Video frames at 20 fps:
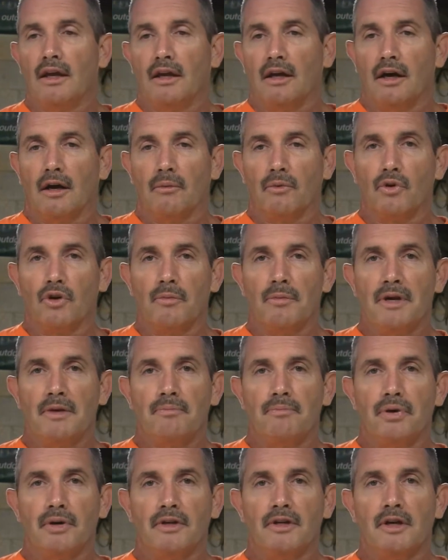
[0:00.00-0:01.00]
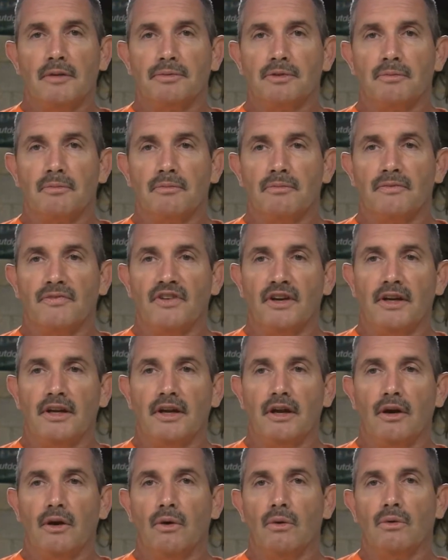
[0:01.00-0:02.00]
I'm going to be putting up some
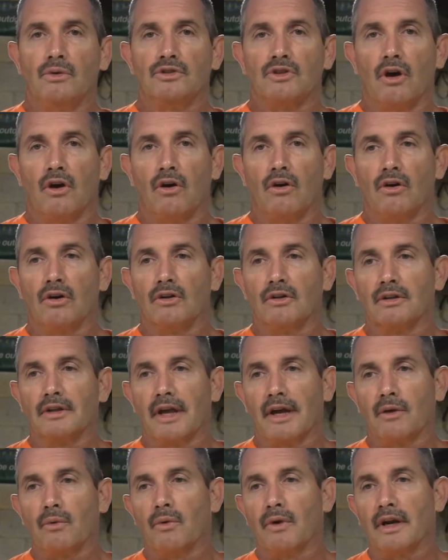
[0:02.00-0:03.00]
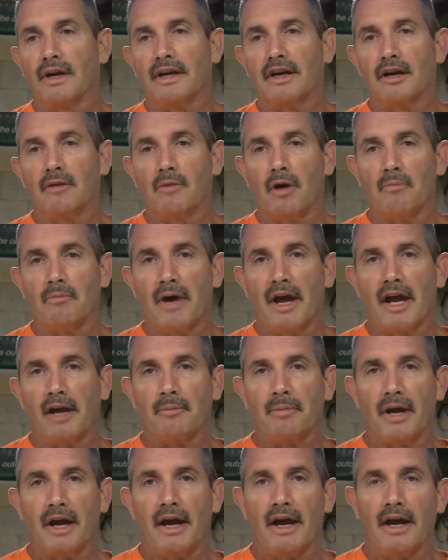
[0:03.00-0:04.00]
videos on like what I carry in my
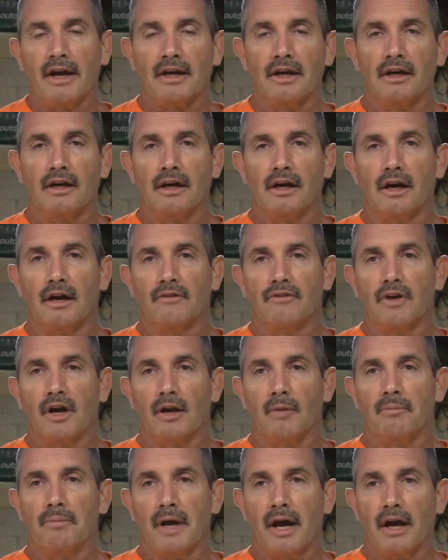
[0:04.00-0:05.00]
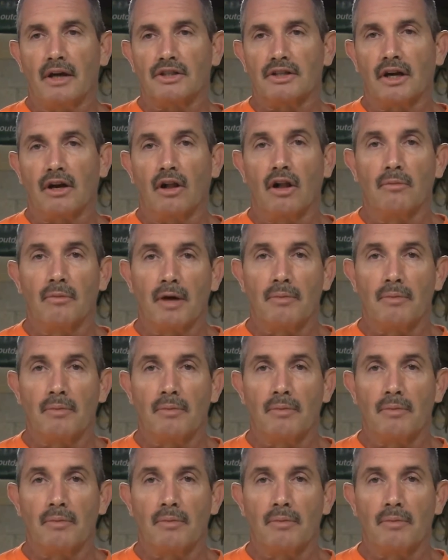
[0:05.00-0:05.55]
backpack. I've got a pouch, I call it my